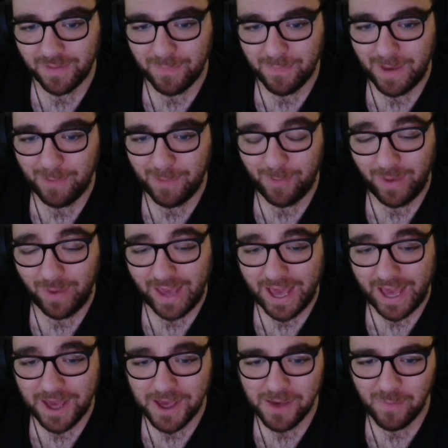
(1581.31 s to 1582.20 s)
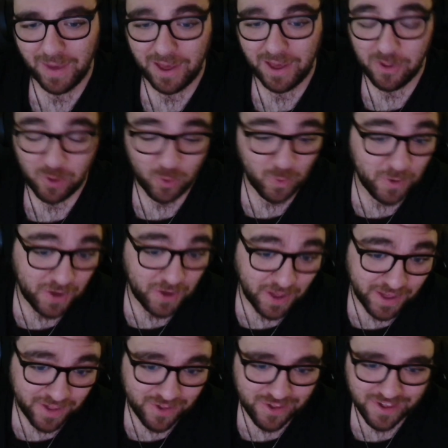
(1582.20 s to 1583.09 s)
Maybe we get Sean
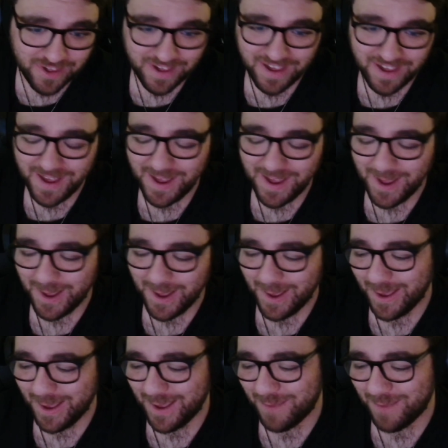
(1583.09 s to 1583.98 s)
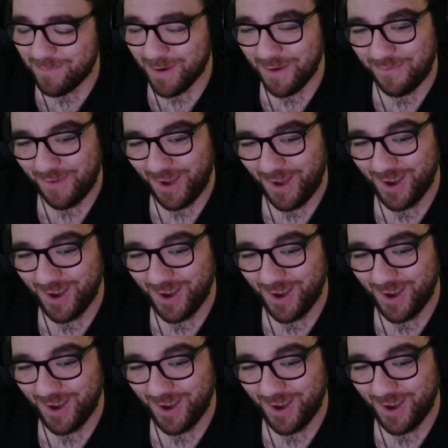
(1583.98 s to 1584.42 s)
Dyche profile.